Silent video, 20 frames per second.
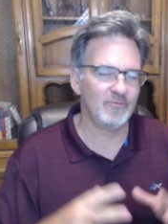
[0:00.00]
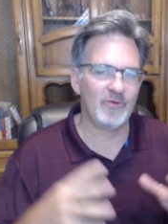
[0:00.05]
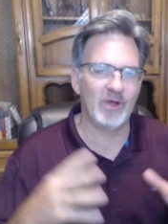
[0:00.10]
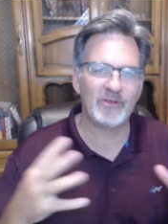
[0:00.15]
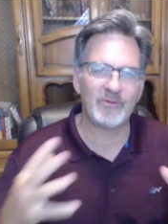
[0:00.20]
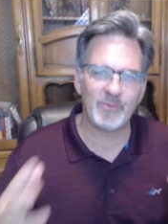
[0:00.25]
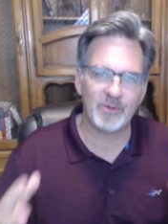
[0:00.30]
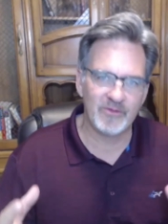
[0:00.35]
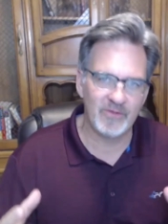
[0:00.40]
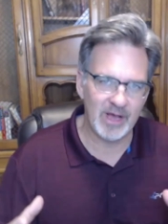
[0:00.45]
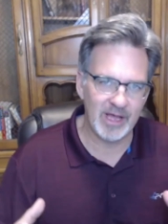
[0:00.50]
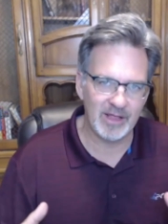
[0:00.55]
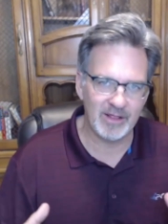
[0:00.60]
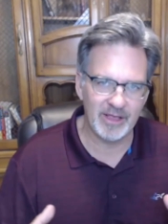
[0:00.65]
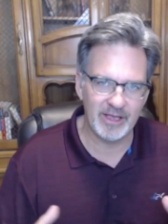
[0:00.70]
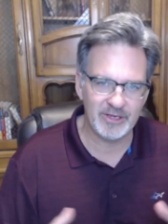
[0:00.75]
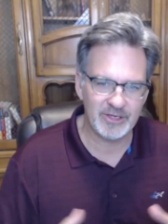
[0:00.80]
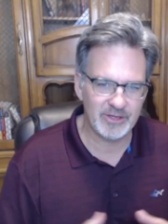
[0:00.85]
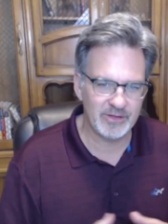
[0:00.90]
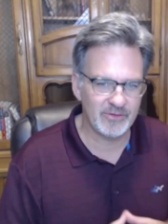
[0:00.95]
VESPA
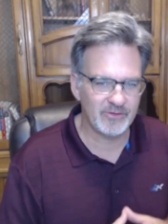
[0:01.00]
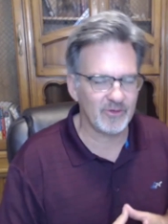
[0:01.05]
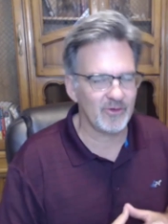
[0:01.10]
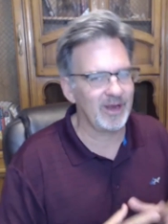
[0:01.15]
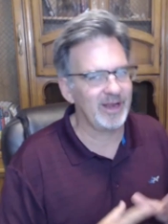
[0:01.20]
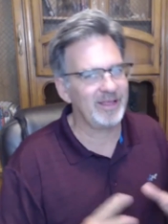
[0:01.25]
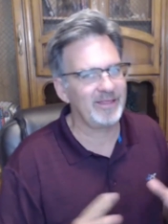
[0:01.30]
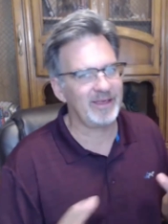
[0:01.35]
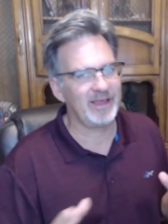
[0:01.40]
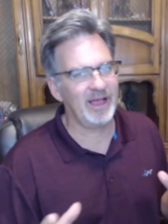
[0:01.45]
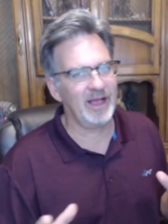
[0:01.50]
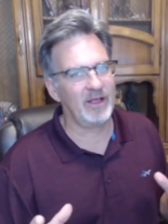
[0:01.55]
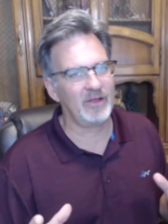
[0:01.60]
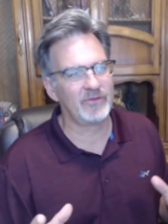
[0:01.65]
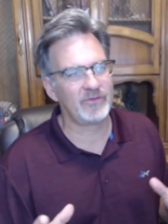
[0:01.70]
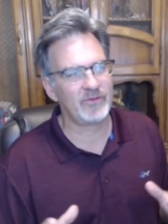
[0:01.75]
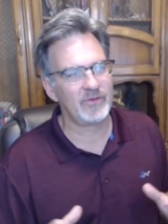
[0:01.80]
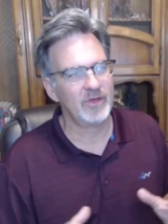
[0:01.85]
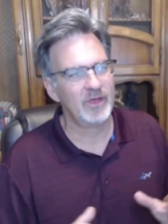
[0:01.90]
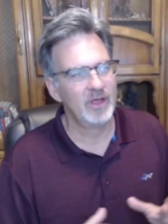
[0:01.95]
violations or anything
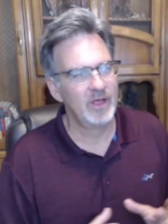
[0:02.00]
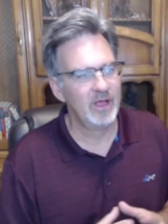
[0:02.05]
else.